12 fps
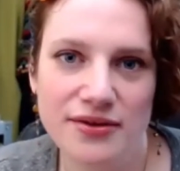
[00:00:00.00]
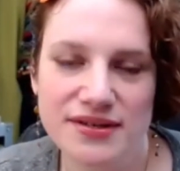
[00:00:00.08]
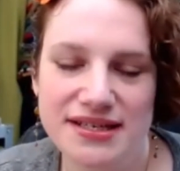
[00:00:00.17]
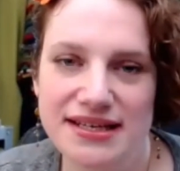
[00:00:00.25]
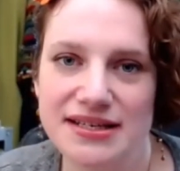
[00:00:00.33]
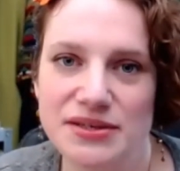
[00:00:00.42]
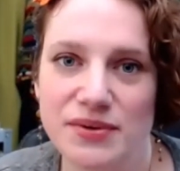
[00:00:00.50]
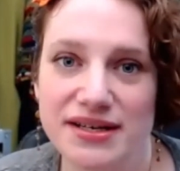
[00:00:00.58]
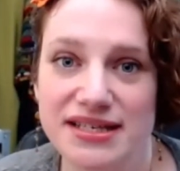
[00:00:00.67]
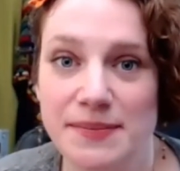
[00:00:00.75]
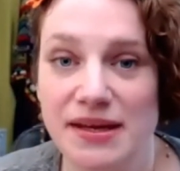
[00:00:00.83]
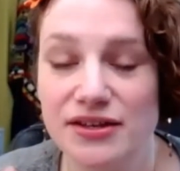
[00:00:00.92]
one of those
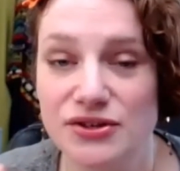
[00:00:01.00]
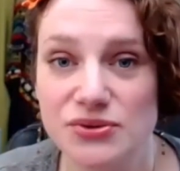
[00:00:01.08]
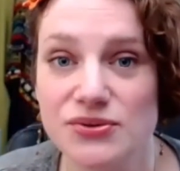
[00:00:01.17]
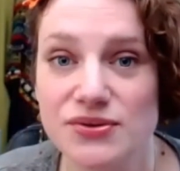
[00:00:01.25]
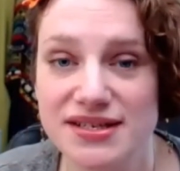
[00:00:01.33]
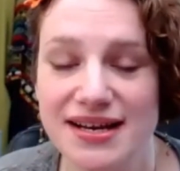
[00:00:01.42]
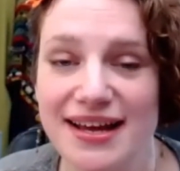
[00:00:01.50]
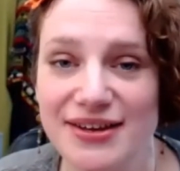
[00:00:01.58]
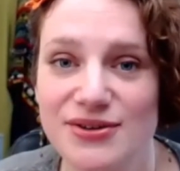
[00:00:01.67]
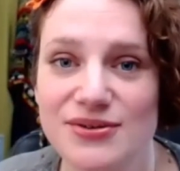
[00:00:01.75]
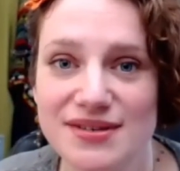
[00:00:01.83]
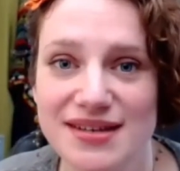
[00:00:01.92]
things where, to me, the
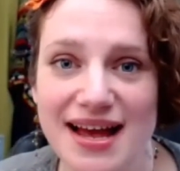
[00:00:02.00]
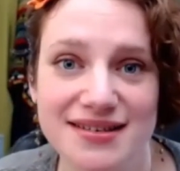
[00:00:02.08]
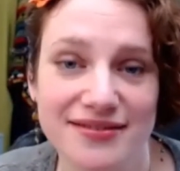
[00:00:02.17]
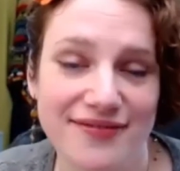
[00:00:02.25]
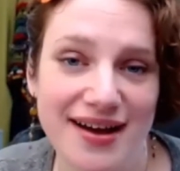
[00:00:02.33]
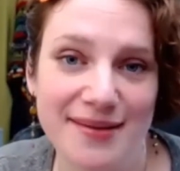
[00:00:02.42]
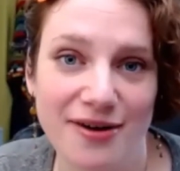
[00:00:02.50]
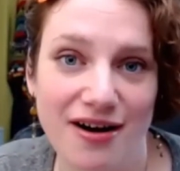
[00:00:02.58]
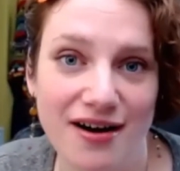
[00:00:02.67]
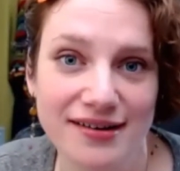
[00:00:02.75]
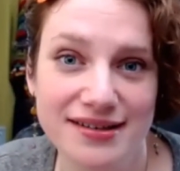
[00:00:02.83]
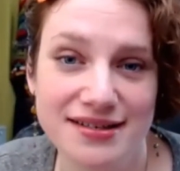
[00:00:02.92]
tools that I use as a
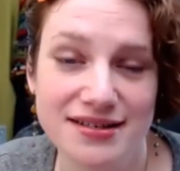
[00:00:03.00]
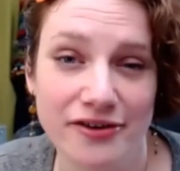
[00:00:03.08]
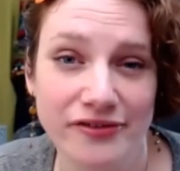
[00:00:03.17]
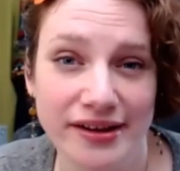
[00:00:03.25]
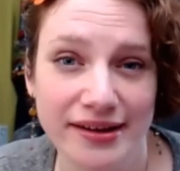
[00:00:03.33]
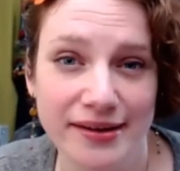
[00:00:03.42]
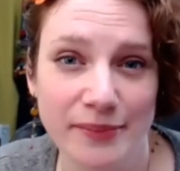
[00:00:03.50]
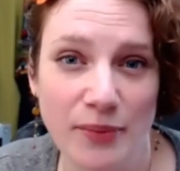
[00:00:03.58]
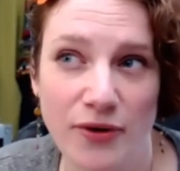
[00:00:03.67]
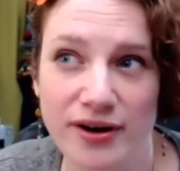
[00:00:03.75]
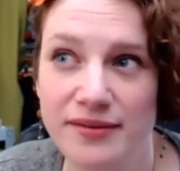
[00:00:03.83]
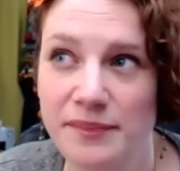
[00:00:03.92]
fiber artist are
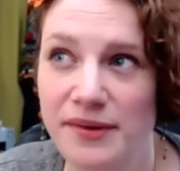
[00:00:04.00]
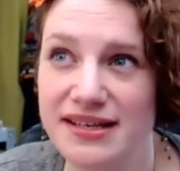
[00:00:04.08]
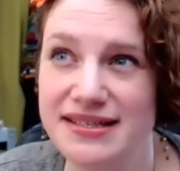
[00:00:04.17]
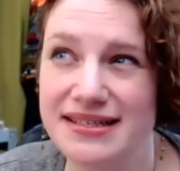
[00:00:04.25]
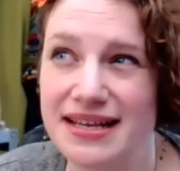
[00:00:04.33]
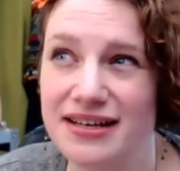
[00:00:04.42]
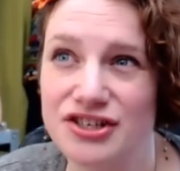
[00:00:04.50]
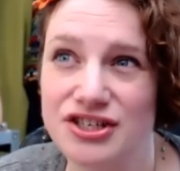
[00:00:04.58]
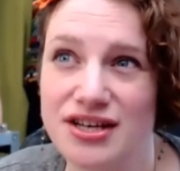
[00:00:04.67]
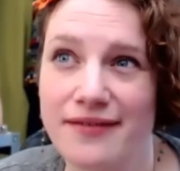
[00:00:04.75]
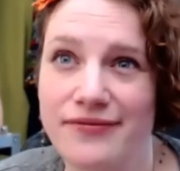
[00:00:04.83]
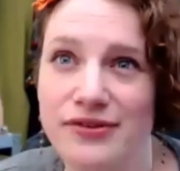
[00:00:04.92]
really important because it's
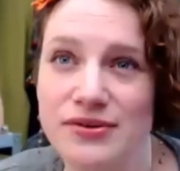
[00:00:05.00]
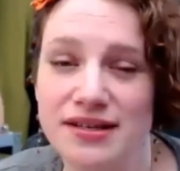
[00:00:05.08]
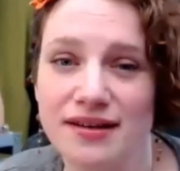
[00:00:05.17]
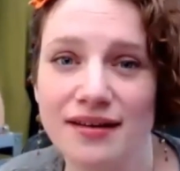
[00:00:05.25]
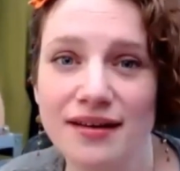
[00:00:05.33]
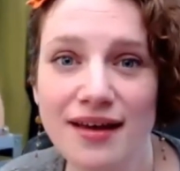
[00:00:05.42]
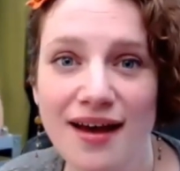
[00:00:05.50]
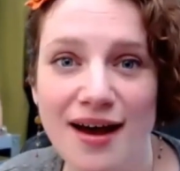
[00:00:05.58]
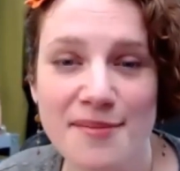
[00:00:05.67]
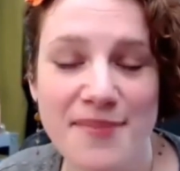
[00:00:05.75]
like a chef using